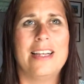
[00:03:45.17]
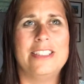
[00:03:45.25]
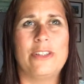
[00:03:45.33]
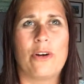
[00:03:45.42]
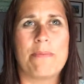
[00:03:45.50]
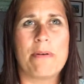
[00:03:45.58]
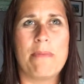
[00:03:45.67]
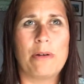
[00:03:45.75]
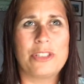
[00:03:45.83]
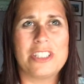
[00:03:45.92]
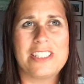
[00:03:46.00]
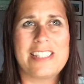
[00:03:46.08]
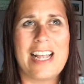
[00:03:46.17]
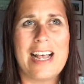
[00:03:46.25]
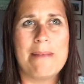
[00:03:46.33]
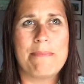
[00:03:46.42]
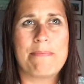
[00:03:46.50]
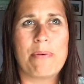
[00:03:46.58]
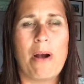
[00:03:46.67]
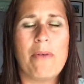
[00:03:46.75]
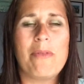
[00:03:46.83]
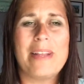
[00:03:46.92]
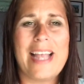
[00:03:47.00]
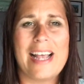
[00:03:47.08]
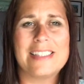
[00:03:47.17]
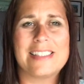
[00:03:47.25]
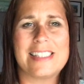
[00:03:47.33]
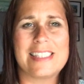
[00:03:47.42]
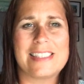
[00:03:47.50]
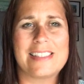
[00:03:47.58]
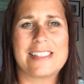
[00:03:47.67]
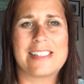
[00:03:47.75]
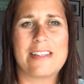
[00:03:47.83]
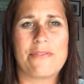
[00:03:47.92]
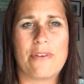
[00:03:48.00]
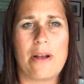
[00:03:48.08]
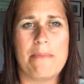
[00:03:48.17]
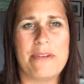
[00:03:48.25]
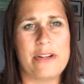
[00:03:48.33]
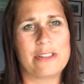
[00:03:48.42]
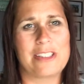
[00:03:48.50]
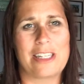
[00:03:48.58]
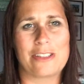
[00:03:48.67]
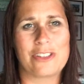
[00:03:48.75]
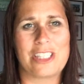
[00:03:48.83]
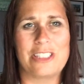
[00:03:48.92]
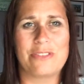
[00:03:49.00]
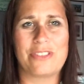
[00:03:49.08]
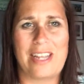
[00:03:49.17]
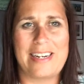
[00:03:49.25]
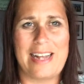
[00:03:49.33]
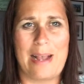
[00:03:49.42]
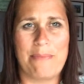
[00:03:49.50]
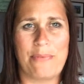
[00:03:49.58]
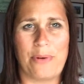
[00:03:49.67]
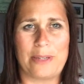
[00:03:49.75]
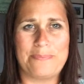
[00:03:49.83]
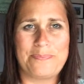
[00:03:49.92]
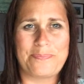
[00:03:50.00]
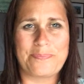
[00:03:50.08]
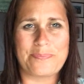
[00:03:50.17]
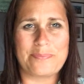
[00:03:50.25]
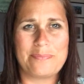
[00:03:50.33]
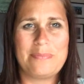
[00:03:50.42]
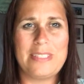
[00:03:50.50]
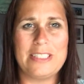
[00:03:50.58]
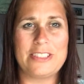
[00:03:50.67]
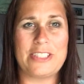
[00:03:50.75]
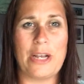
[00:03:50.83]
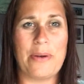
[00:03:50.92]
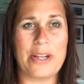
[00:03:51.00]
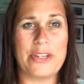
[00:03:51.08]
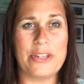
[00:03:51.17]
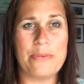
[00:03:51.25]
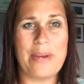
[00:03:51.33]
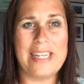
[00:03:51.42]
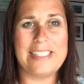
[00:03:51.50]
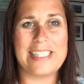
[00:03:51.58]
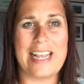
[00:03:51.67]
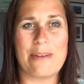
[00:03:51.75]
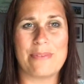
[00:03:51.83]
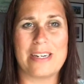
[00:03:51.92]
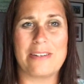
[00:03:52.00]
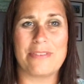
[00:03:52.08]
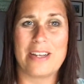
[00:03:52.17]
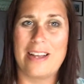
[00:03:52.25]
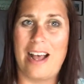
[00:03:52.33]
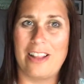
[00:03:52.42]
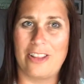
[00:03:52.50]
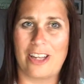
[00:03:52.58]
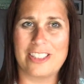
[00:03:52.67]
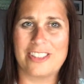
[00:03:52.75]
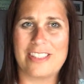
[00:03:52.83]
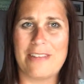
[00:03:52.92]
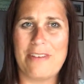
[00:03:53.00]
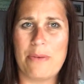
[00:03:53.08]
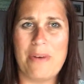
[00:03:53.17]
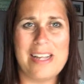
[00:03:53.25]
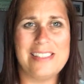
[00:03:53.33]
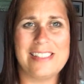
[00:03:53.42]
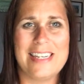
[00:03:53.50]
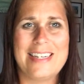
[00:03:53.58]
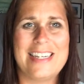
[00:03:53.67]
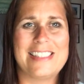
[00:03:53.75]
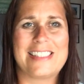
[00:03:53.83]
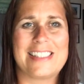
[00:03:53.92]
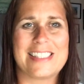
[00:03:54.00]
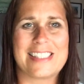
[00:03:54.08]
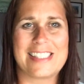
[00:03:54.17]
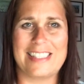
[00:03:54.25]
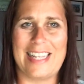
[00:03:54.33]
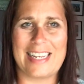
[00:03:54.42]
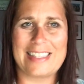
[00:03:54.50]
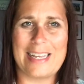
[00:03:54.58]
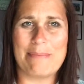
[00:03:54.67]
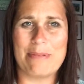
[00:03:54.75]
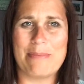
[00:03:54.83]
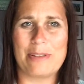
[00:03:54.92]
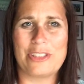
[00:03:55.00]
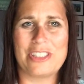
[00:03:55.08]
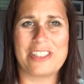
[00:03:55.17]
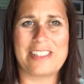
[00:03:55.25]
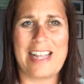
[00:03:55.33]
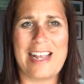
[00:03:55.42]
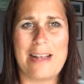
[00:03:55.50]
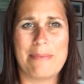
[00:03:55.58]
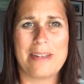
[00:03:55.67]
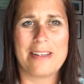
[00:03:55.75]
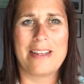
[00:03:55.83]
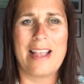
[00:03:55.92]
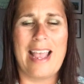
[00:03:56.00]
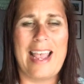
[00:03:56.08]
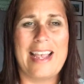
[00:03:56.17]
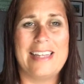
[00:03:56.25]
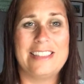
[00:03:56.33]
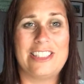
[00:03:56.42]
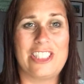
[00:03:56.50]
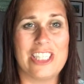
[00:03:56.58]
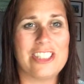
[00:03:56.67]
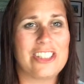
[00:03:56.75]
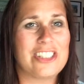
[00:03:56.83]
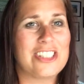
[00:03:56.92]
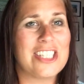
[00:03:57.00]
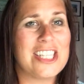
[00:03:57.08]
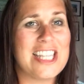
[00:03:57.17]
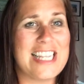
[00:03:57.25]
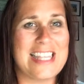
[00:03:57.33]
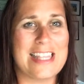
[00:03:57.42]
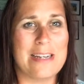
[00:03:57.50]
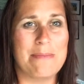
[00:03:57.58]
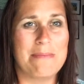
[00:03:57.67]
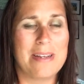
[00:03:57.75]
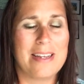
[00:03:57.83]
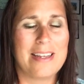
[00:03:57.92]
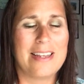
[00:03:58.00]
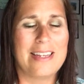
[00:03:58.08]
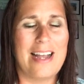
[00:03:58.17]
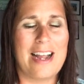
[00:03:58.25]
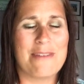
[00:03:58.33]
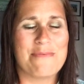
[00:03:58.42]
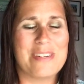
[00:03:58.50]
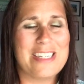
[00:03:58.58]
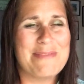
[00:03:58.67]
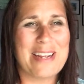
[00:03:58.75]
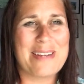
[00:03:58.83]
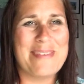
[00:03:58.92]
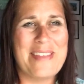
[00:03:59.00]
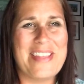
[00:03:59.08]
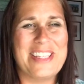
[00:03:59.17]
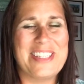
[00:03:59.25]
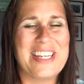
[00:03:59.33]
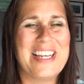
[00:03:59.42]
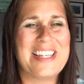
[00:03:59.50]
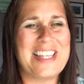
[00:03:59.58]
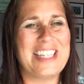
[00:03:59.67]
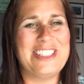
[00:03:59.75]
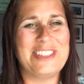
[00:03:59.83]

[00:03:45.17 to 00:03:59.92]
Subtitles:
your promotions tab probably has things from newsletters that you sign up for. So a good way to get rid of a lot of stuff at once is to select that promotions tab and just delete them. I really recommend that